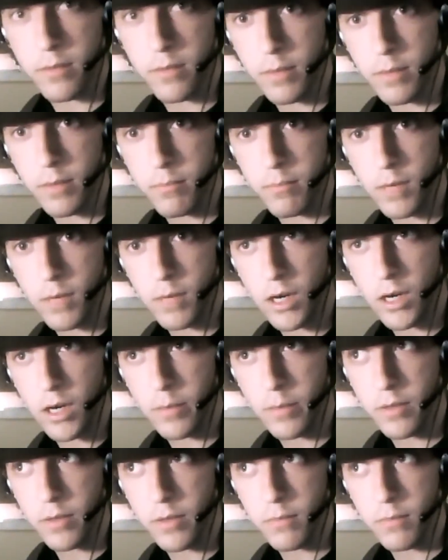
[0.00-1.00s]
my mom
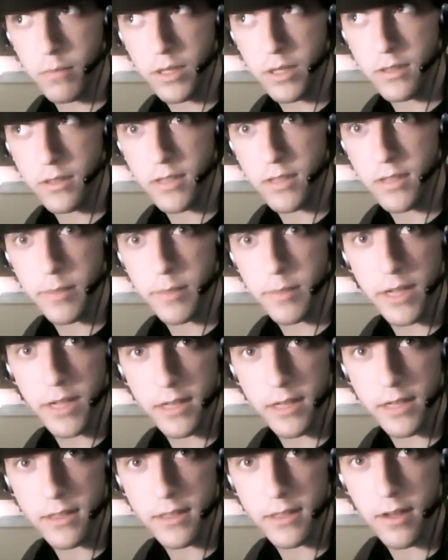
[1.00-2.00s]
and my stepdad
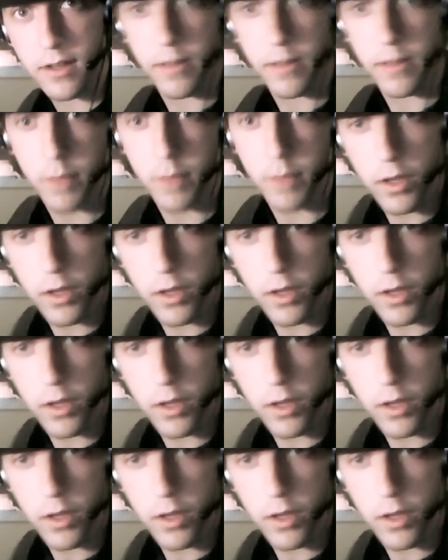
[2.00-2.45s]
at the time.